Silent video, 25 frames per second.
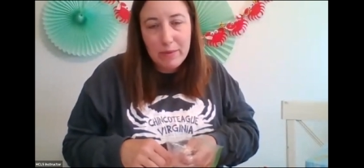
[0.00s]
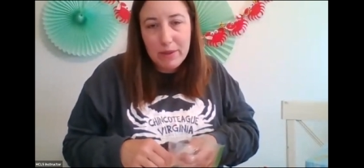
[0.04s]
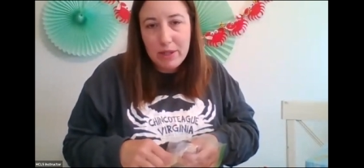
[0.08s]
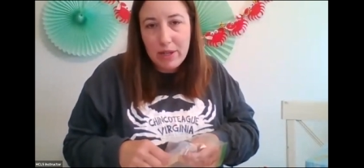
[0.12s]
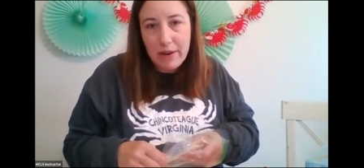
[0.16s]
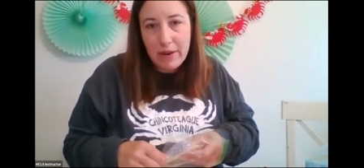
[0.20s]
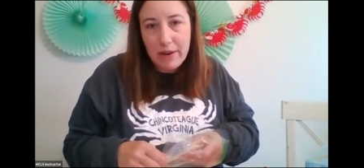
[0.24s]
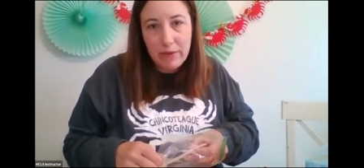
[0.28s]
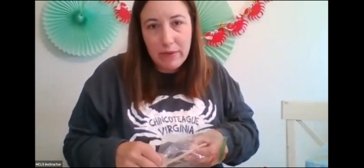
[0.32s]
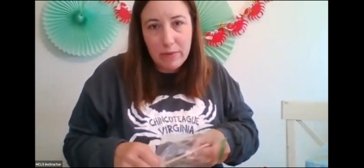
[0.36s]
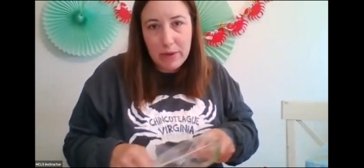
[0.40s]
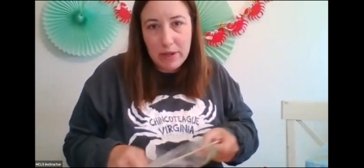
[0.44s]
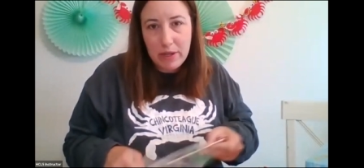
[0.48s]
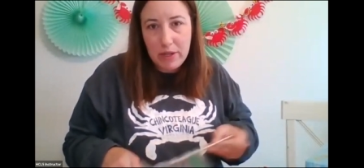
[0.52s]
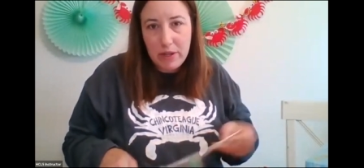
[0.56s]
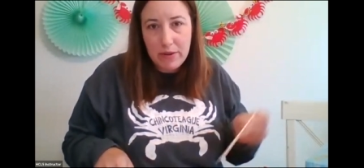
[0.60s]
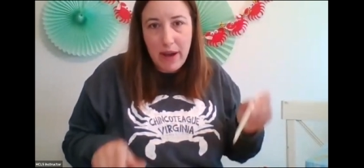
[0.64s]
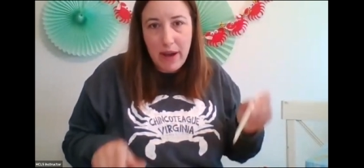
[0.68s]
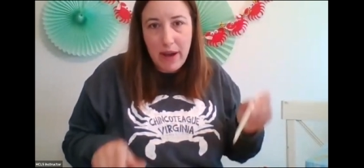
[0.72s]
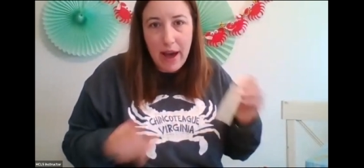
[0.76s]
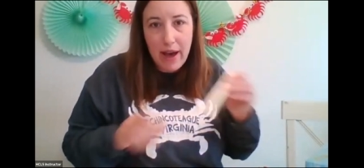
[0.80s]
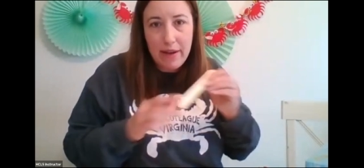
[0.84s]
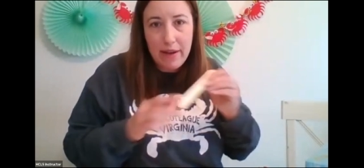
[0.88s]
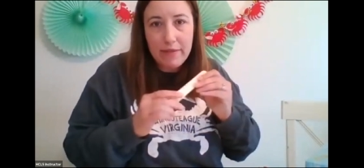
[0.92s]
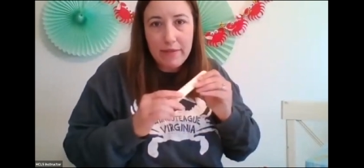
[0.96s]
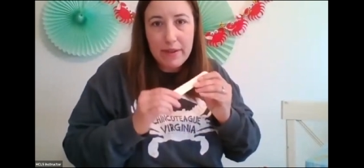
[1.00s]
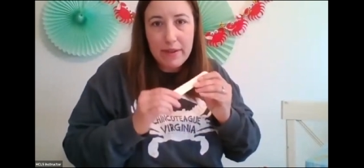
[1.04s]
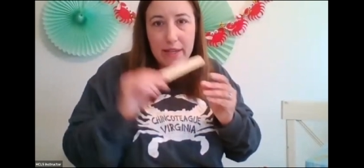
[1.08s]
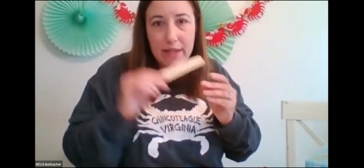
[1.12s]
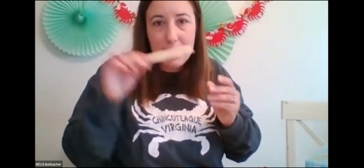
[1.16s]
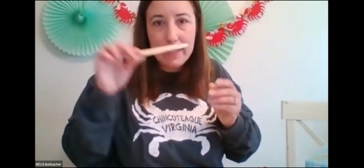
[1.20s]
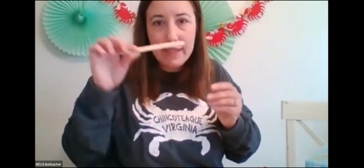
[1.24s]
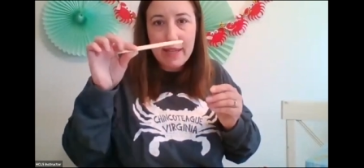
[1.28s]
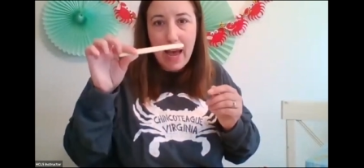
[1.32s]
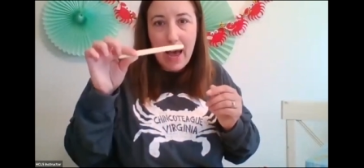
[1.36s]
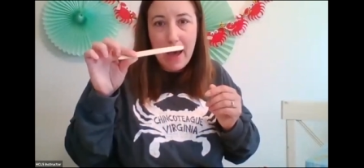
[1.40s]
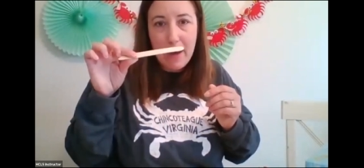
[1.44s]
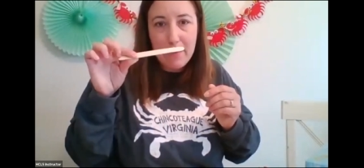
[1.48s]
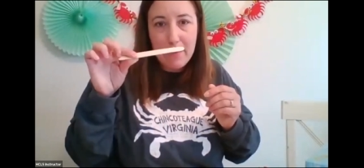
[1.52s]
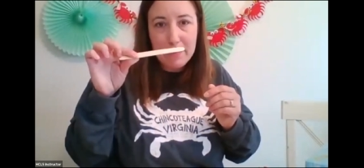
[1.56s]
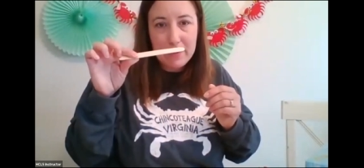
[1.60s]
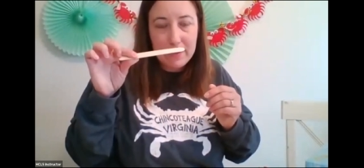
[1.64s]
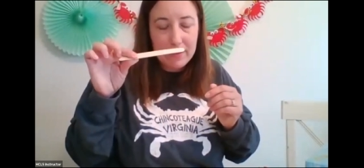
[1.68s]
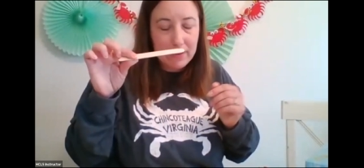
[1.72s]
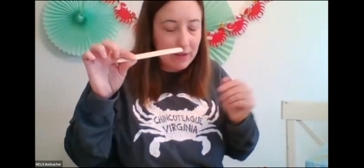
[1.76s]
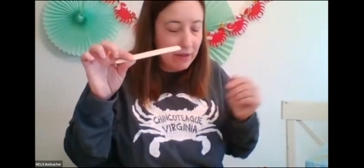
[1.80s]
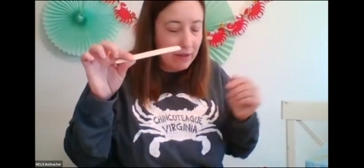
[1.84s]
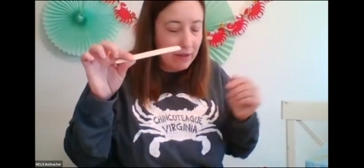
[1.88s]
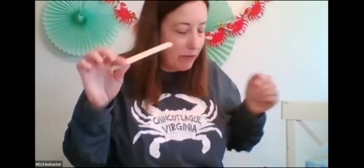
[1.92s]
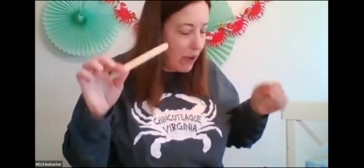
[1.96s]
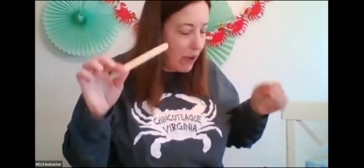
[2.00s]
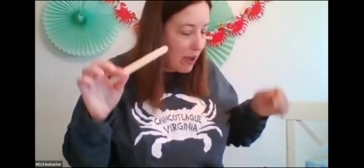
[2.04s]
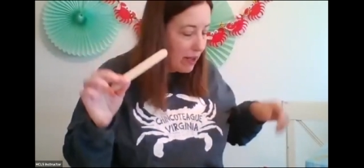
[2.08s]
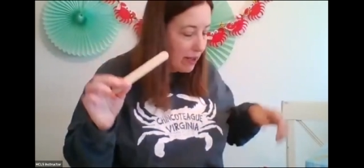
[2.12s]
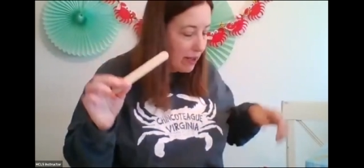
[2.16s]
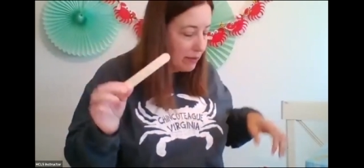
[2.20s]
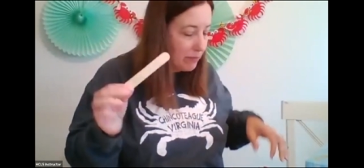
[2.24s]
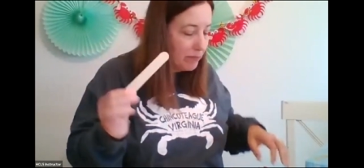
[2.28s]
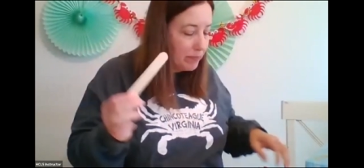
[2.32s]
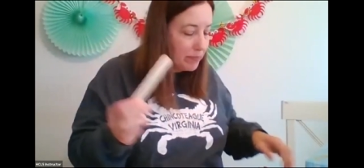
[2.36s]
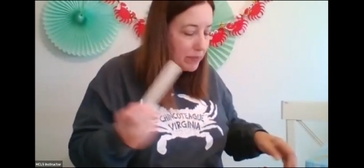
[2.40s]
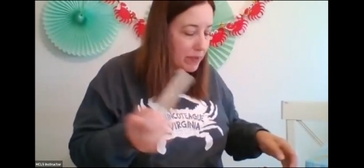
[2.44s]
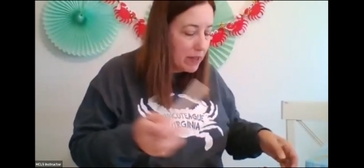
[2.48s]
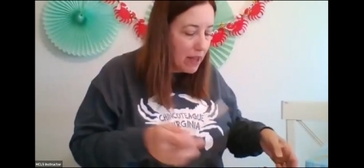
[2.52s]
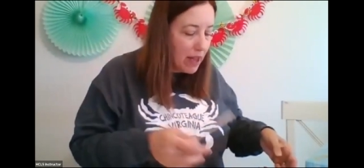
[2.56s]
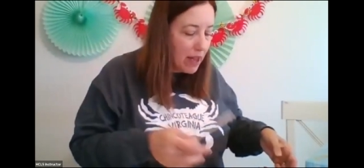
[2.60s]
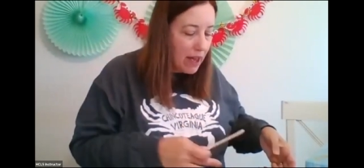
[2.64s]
whichever one you have is absolutely fine.